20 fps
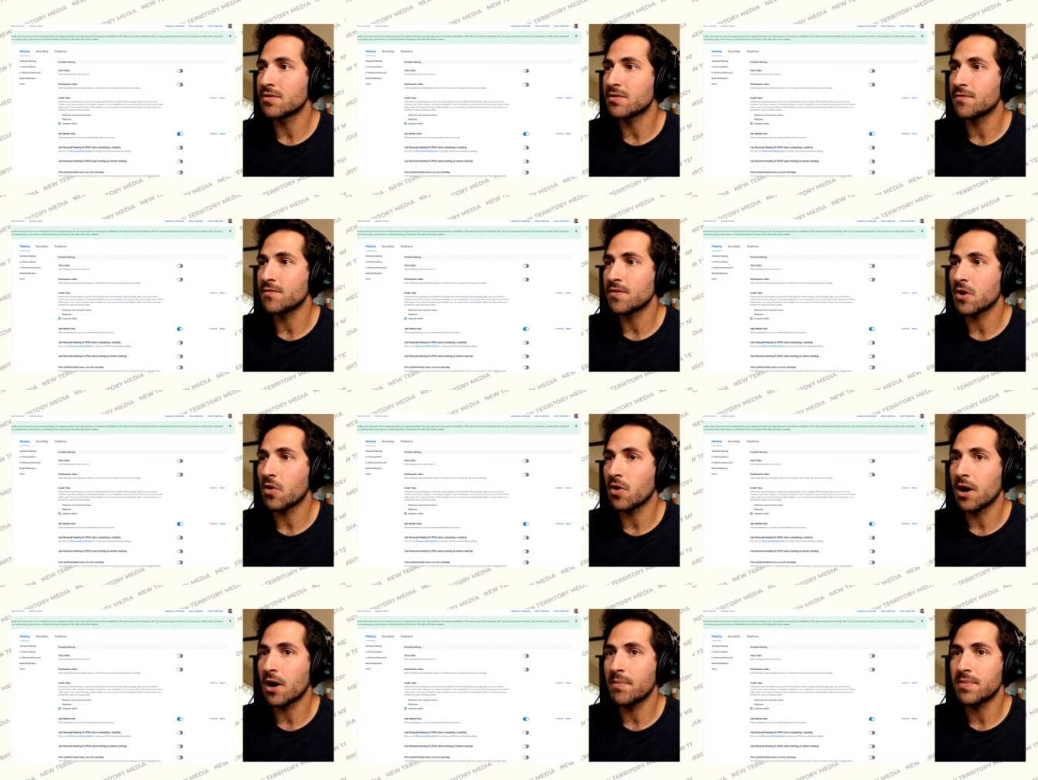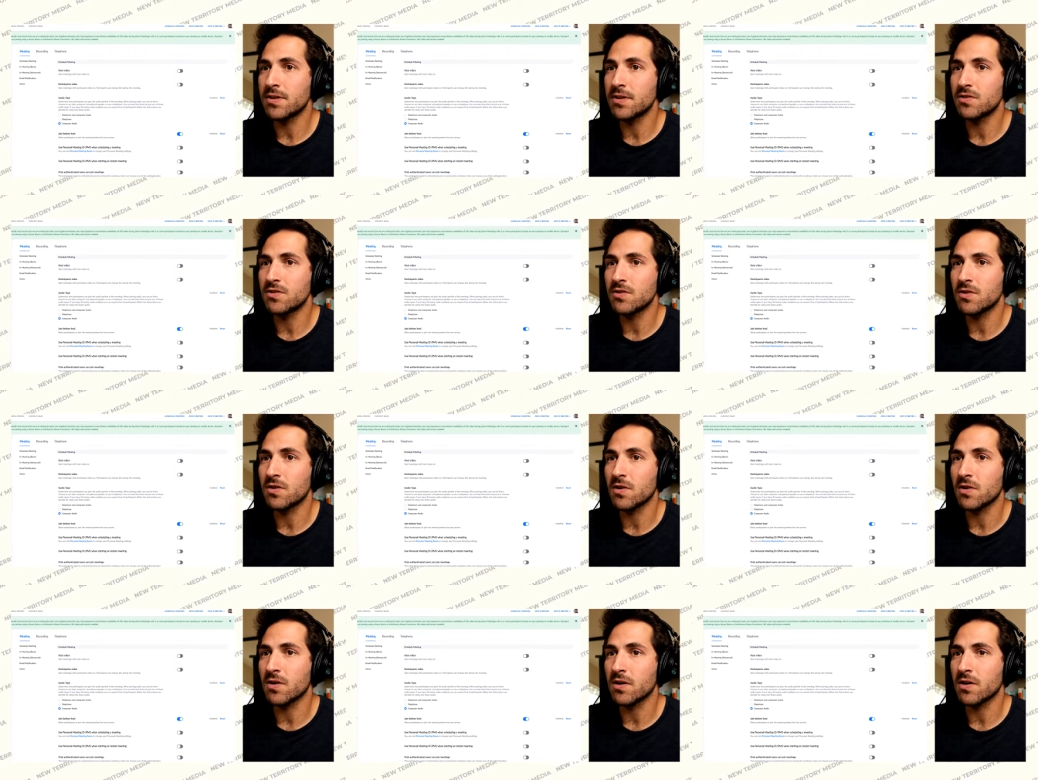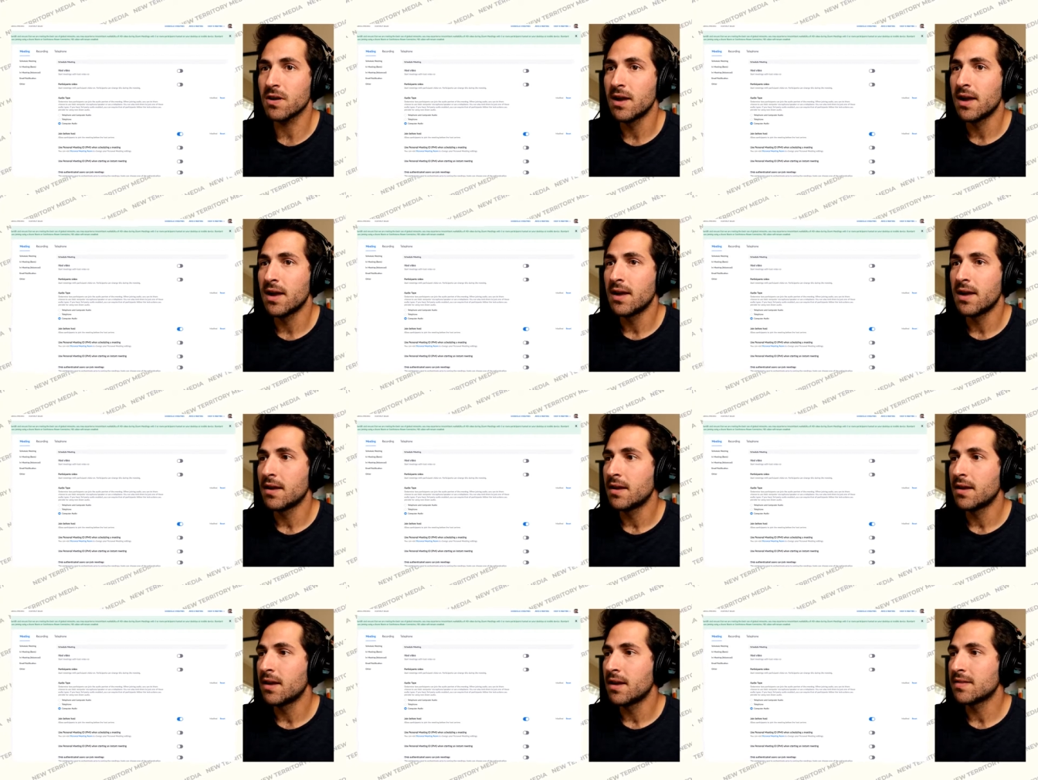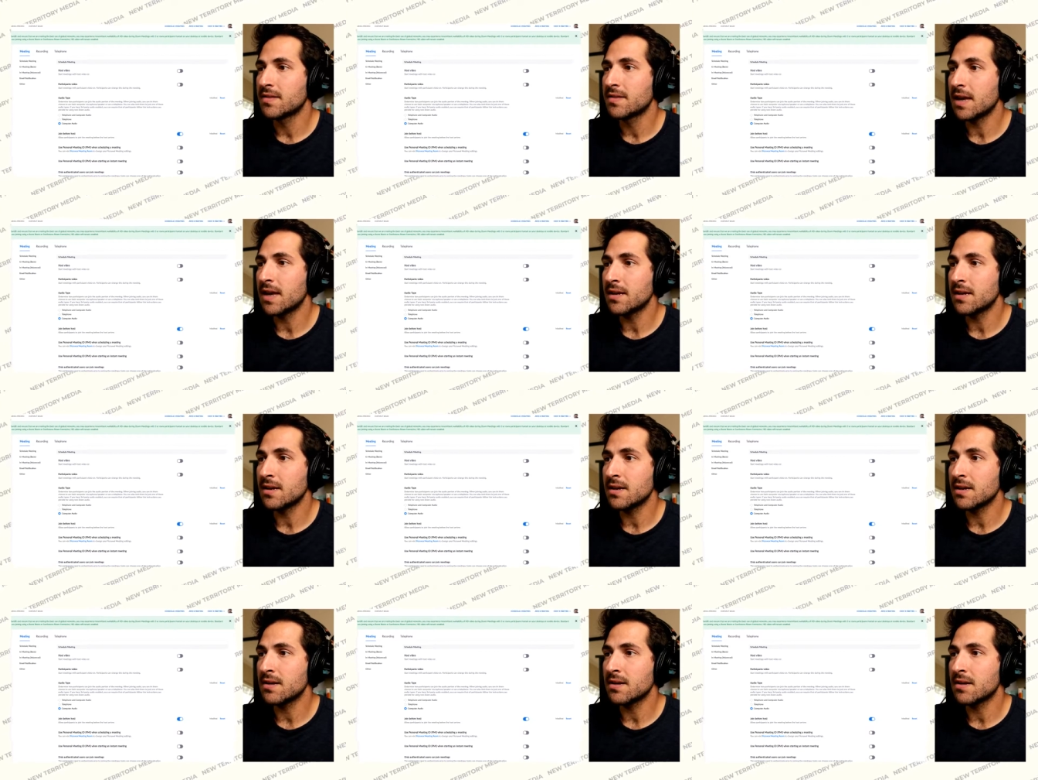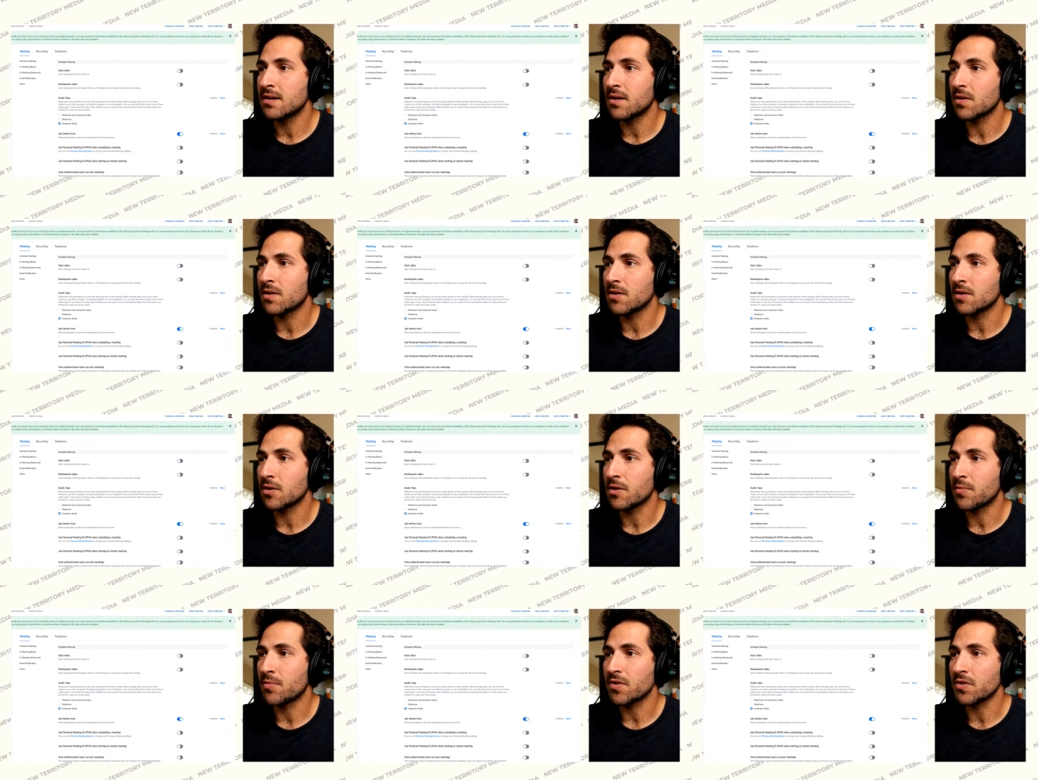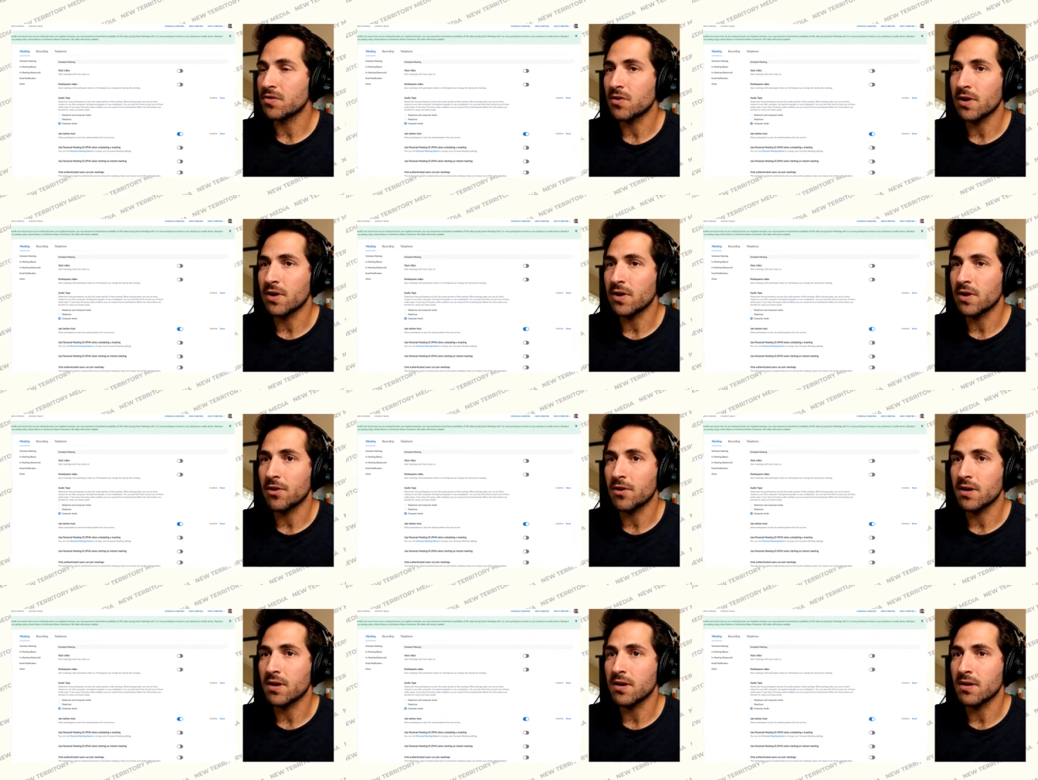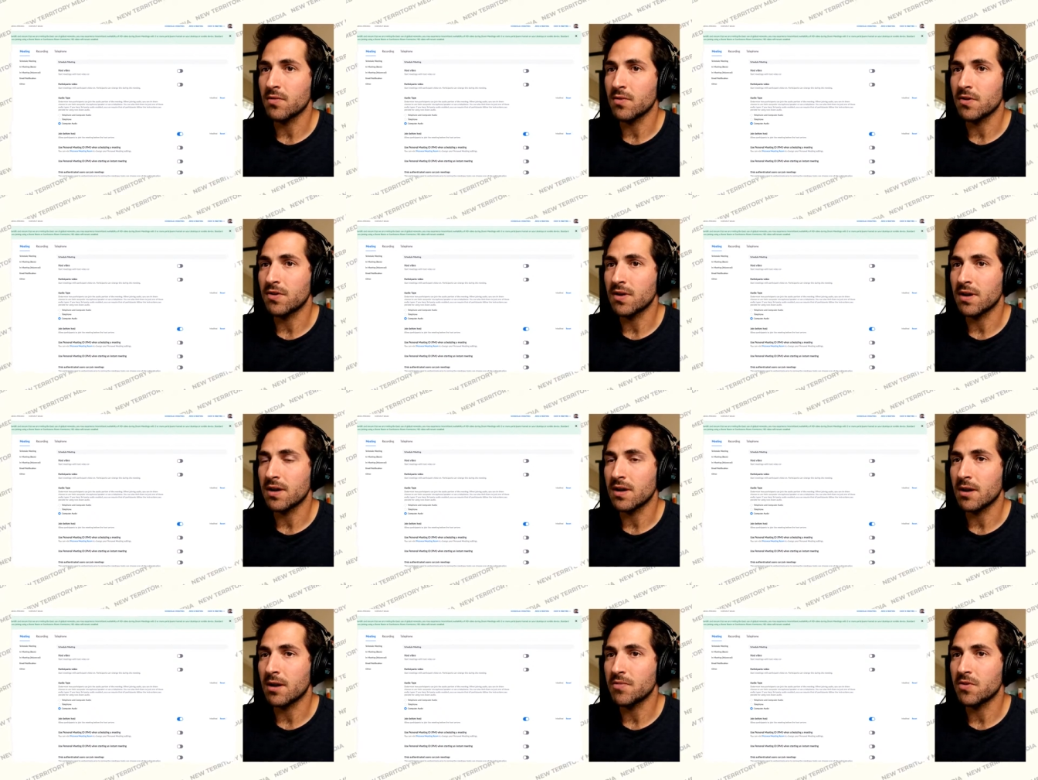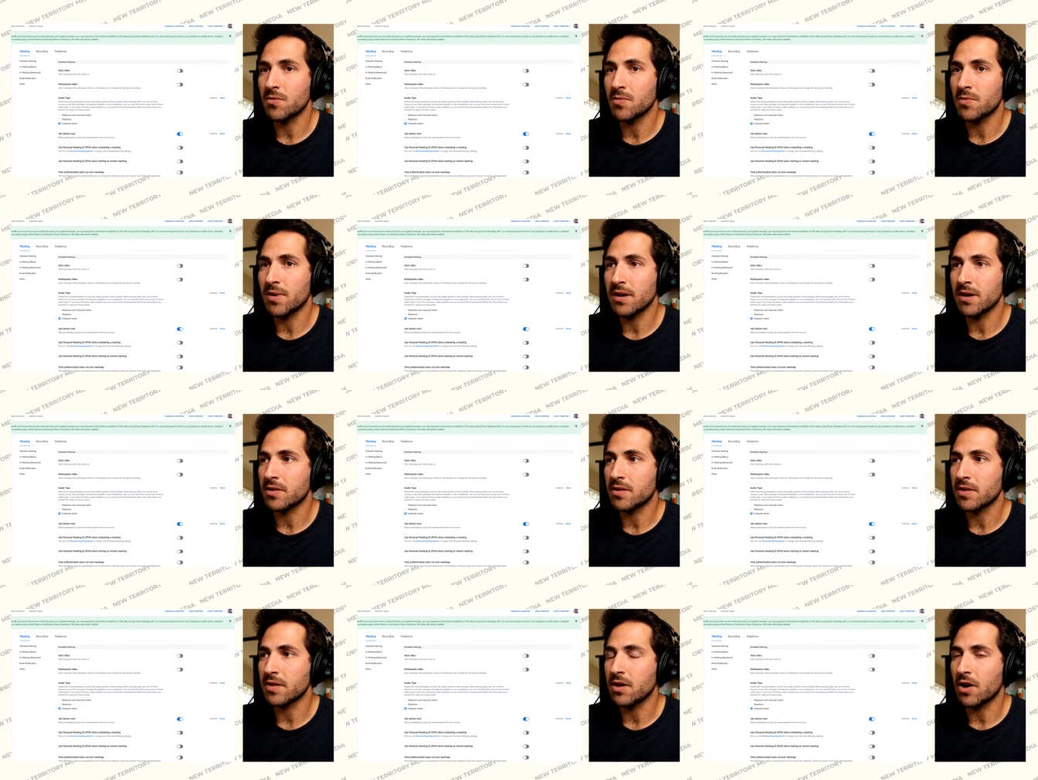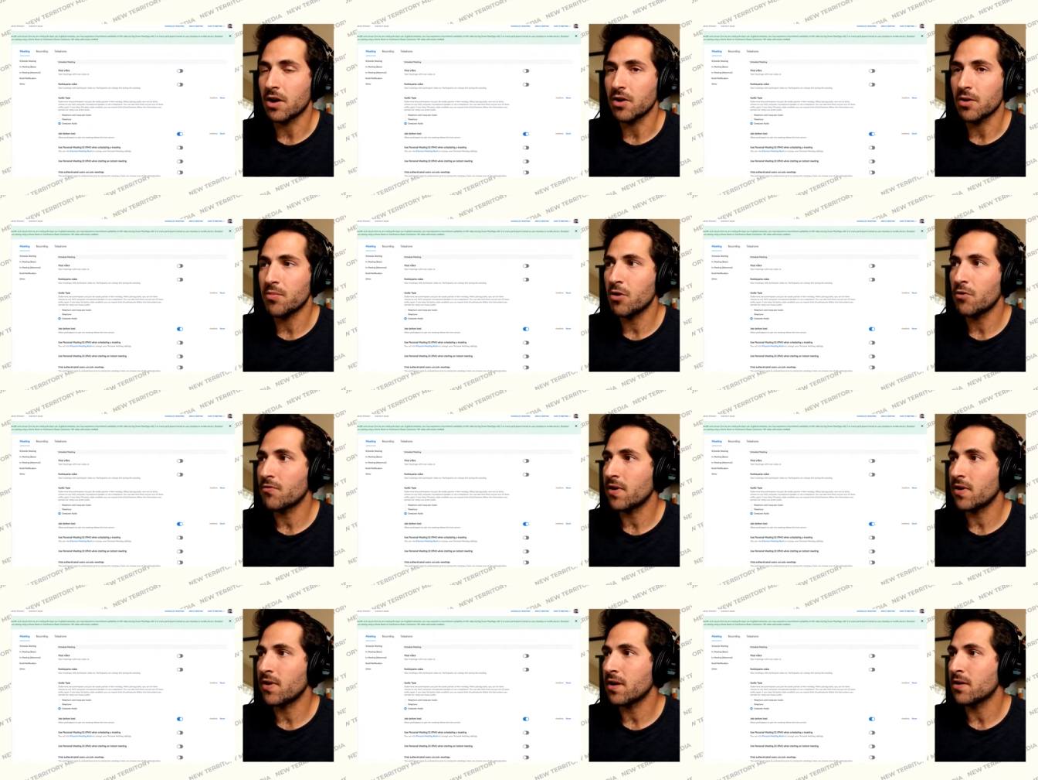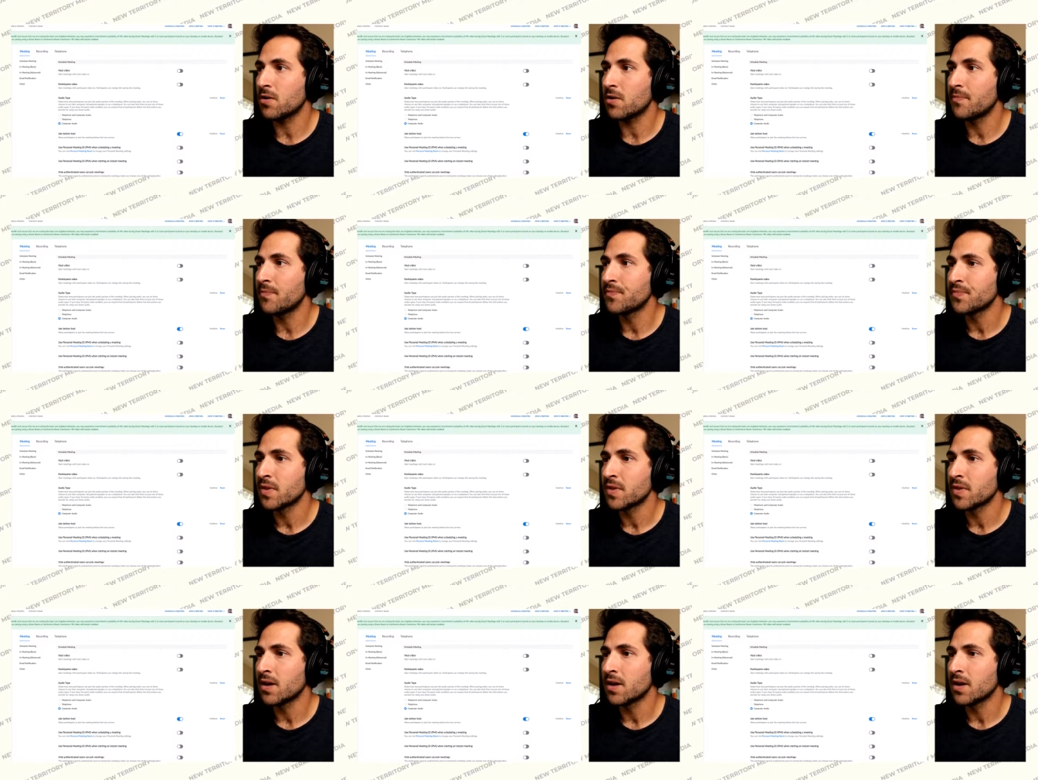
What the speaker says: so if you go up into your setting or your personal area, which you can get up to by clicking on your profile,